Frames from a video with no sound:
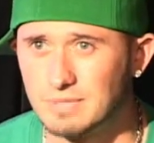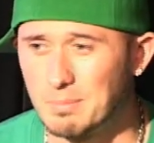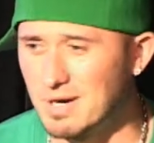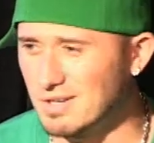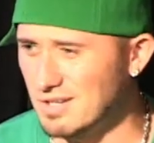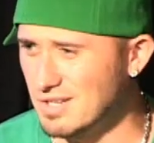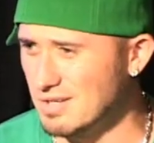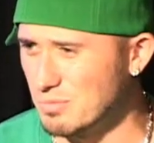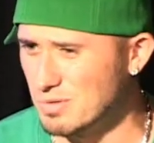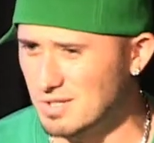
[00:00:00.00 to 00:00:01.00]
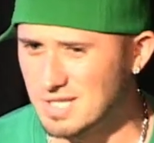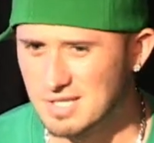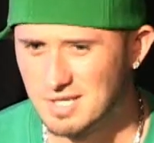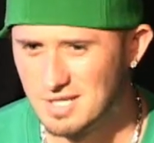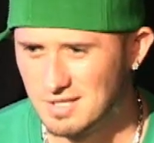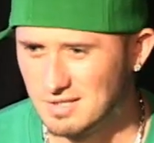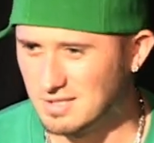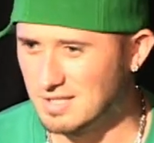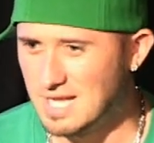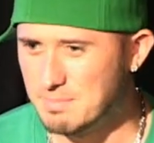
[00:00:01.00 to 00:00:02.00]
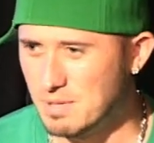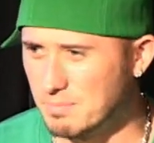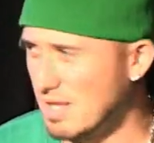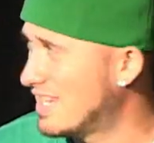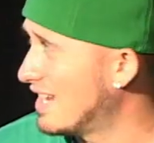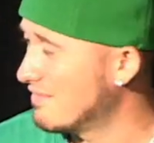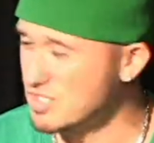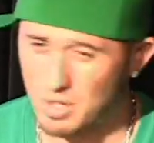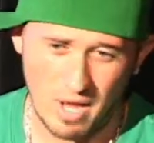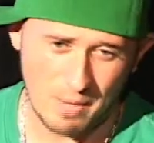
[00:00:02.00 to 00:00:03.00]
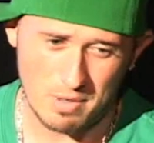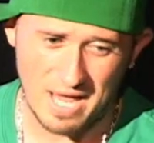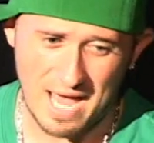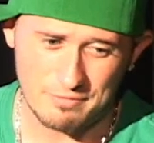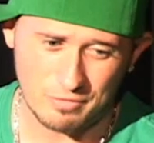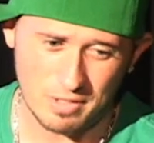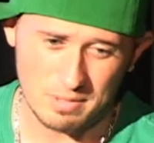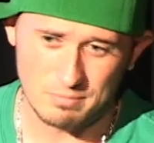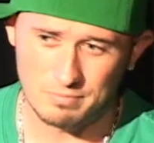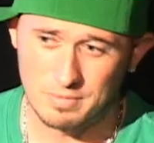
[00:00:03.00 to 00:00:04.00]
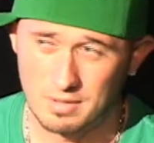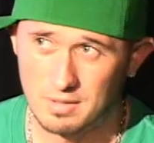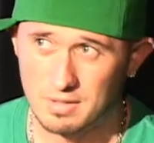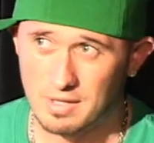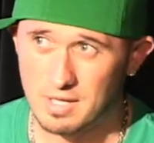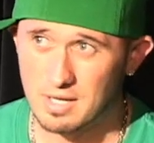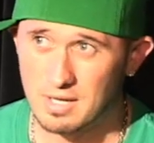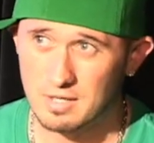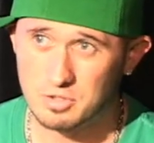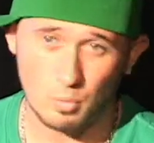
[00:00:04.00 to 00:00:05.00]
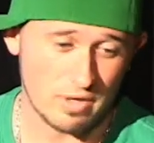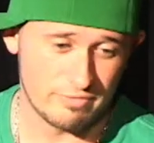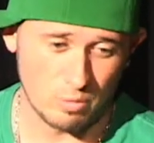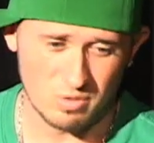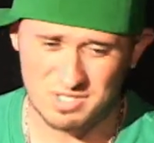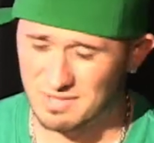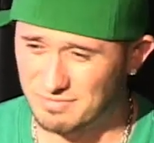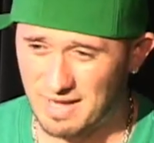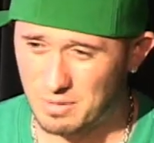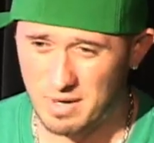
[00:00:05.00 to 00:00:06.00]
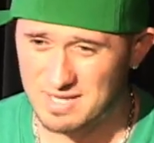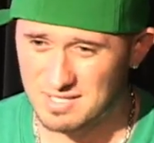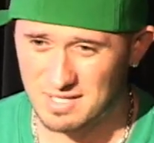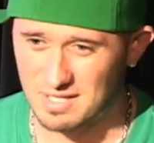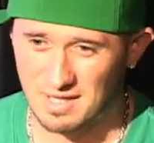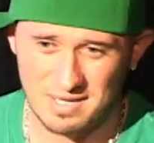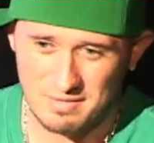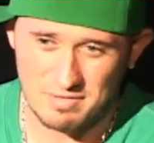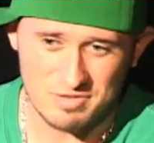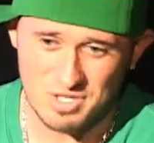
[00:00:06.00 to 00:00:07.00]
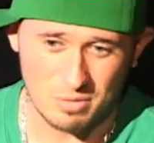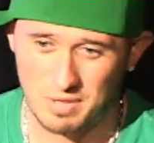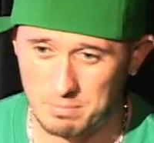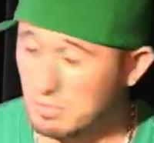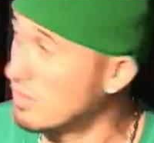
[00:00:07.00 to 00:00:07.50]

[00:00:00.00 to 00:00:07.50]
America couldn't really keep up. They didn't even show how we got from the 24 to the final 18. They didn't even show that.